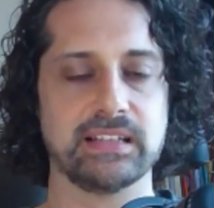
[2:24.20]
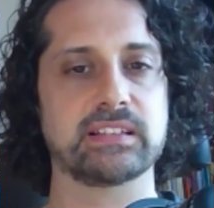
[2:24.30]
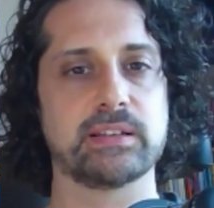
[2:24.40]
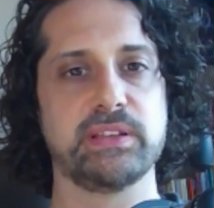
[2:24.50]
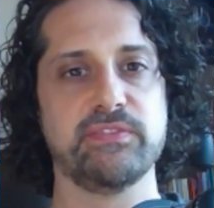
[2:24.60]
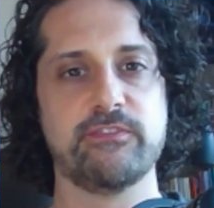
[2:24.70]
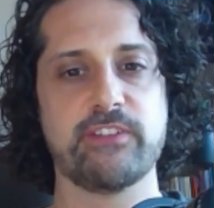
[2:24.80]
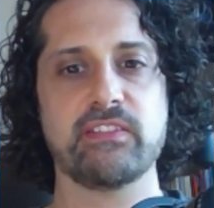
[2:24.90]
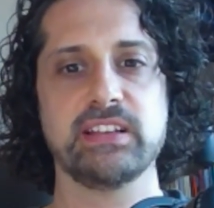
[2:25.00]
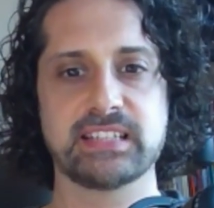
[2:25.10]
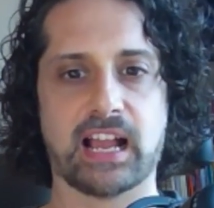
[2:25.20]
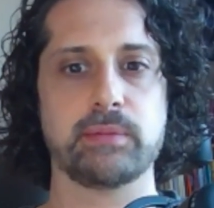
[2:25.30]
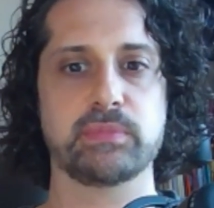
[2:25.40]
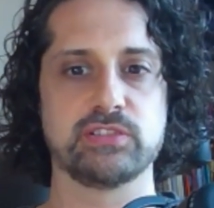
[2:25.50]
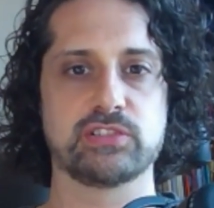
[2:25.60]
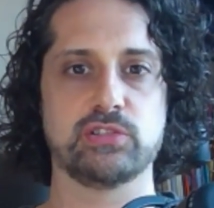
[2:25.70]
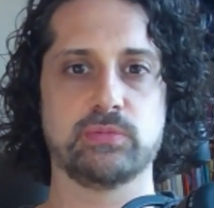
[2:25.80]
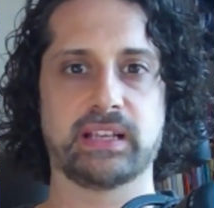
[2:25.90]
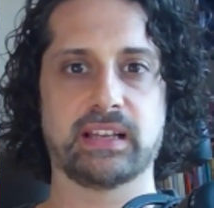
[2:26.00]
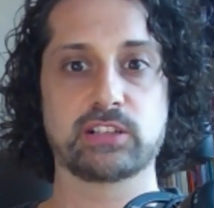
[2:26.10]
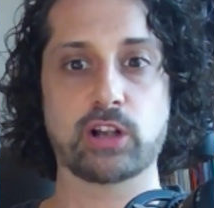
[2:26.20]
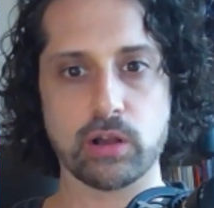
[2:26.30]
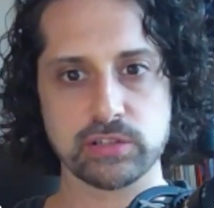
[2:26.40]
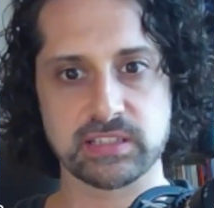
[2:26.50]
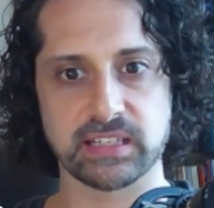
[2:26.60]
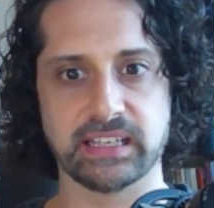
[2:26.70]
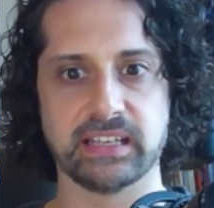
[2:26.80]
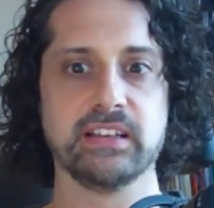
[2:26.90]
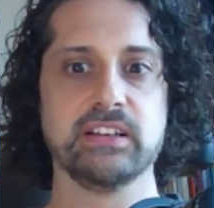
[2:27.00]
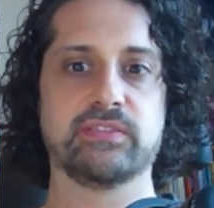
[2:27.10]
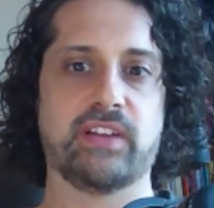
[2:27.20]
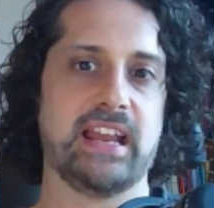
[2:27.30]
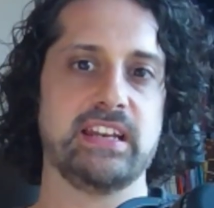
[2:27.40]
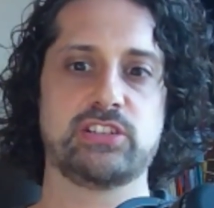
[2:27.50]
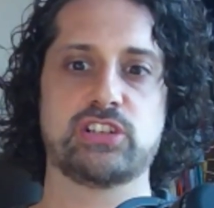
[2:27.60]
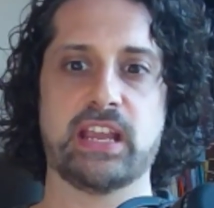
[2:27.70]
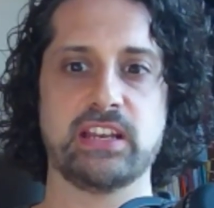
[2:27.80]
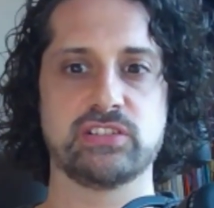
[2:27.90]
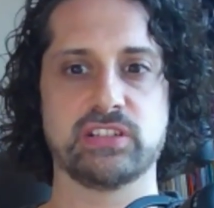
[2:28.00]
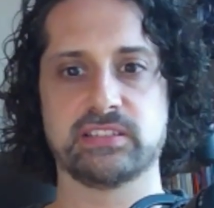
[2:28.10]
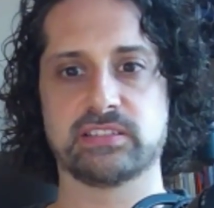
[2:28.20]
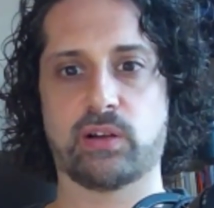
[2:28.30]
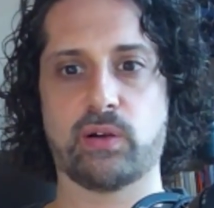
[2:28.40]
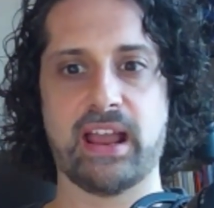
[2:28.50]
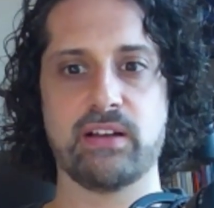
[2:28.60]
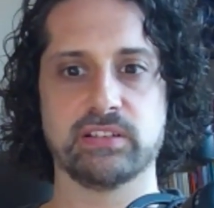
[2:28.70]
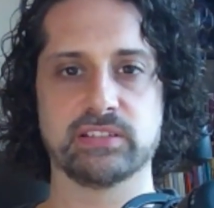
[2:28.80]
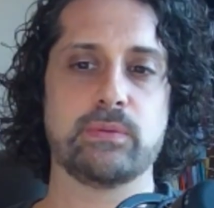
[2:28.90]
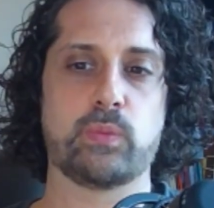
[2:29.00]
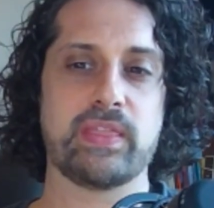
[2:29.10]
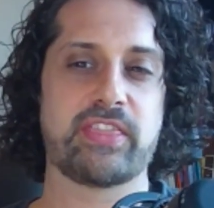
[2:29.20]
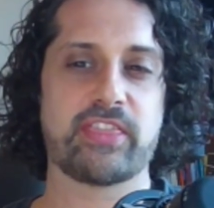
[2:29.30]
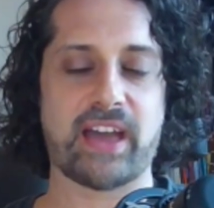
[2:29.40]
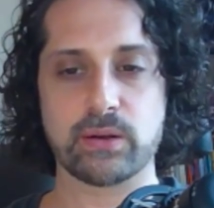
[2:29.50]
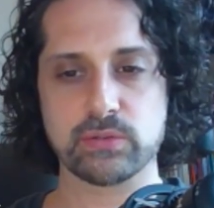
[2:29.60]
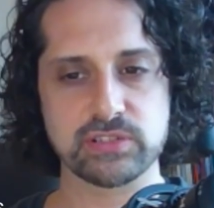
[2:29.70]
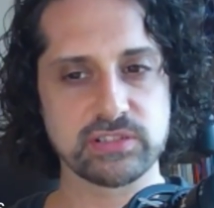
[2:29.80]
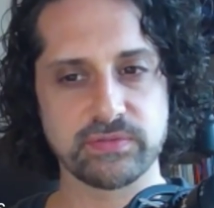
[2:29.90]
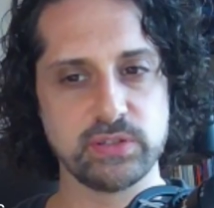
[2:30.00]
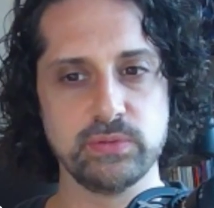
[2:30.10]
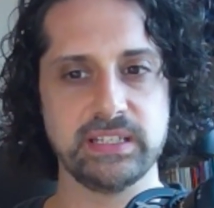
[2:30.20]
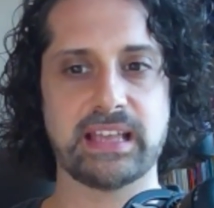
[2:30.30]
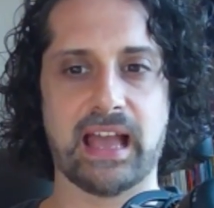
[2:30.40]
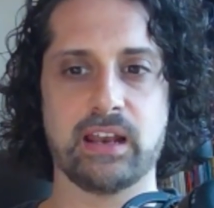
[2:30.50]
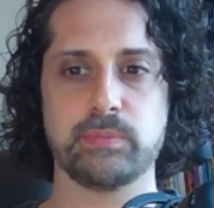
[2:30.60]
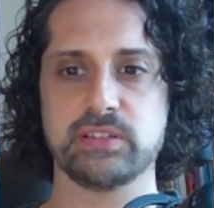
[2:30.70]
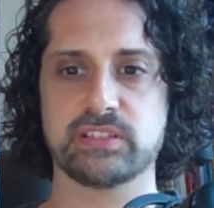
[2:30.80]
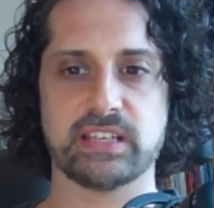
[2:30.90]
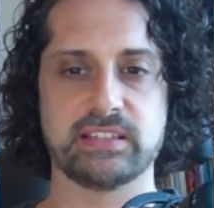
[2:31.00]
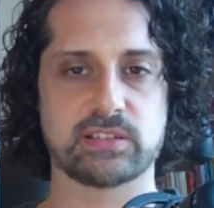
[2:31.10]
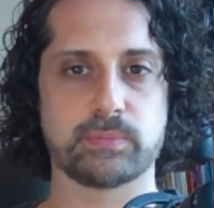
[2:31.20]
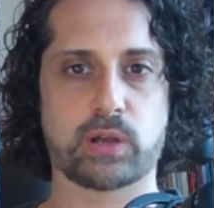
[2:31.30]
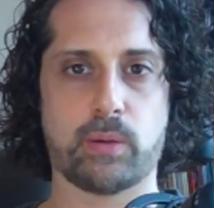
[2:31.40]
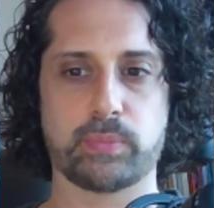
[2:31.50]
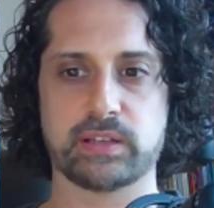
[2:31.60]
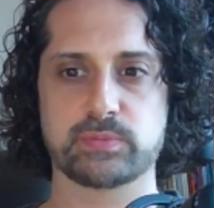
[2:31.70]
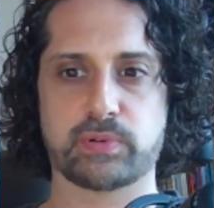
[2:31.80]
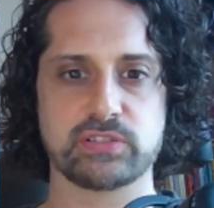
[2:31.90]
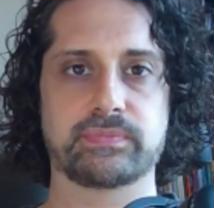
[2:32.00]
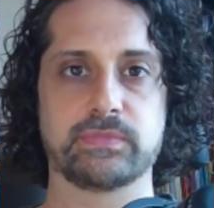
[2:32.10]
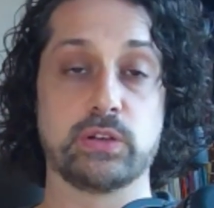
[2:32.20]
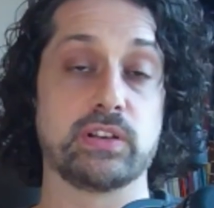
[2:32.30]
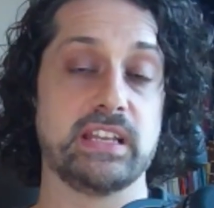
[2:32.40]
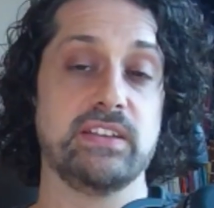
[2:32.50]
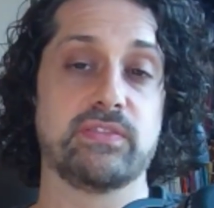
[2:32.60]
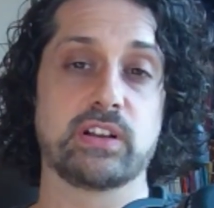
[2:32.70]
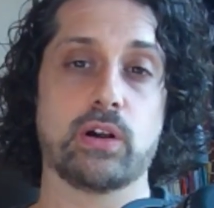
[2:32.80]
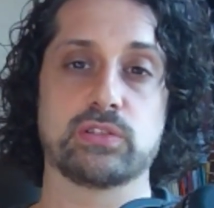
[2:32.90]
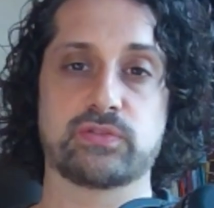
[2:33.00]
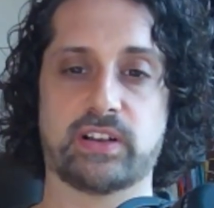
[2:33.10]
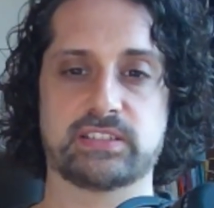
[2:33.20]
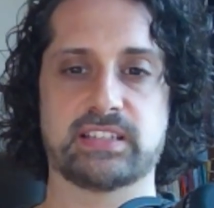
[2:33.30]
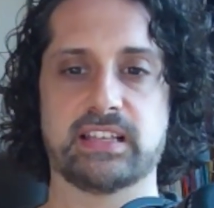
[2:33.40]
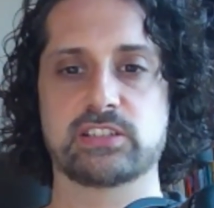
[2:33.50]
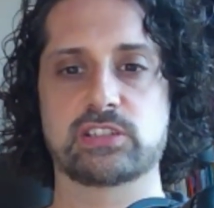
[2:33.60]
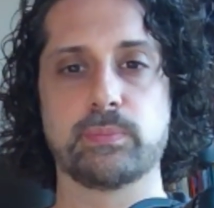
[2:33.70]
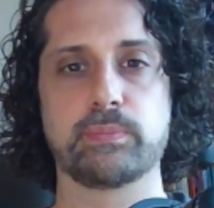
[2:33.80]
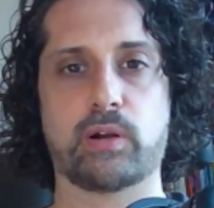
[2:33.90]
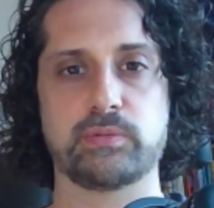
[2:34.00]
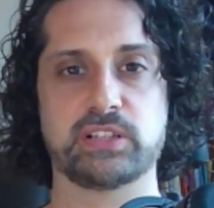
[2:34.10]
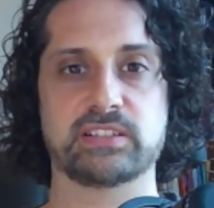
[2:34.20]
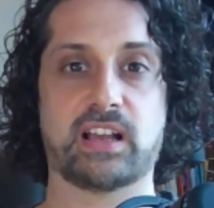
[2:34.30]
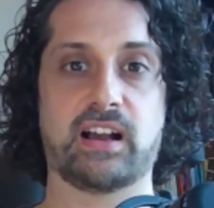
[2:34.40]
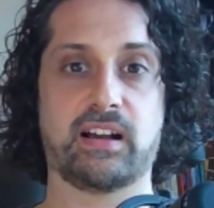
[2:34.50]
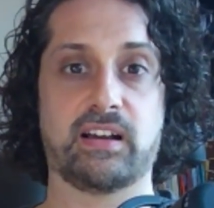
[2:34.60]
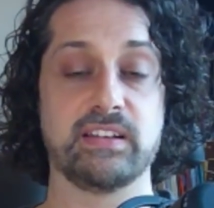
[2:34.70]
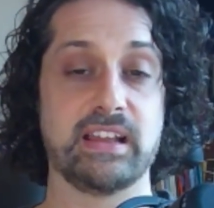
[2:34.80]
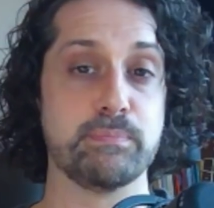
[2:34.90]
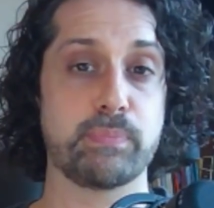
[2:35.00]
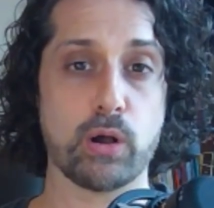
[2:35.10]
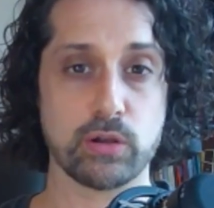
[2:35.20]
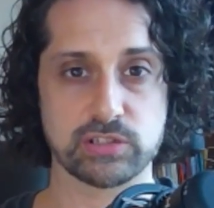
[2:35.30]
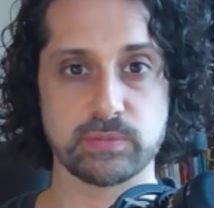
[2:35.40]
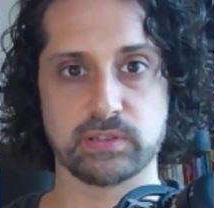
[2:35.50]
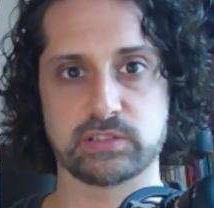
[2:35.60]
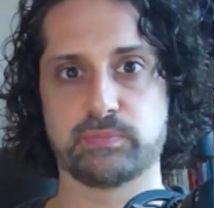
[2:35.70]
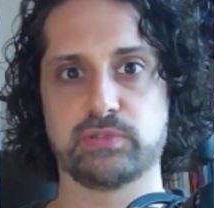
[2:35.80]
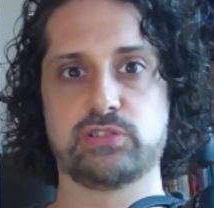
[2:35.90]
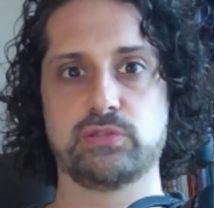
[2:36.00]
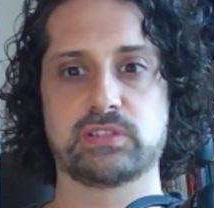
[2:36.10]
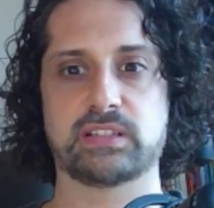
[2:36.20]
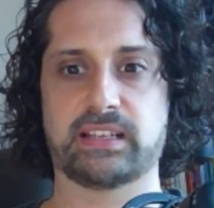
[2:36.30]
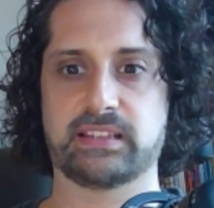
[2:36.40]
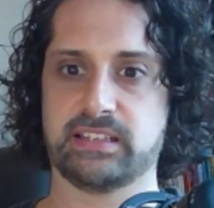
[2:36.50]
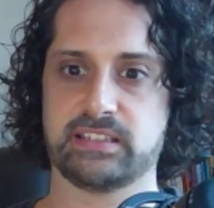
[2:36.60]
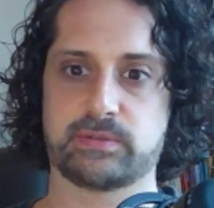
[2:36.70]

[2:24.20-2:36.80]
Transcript: can be very time consuming and costly for any changes or errors. With thousands of unique elements in some complex project, you could even go as far to say that some projects are impossible to produce like this,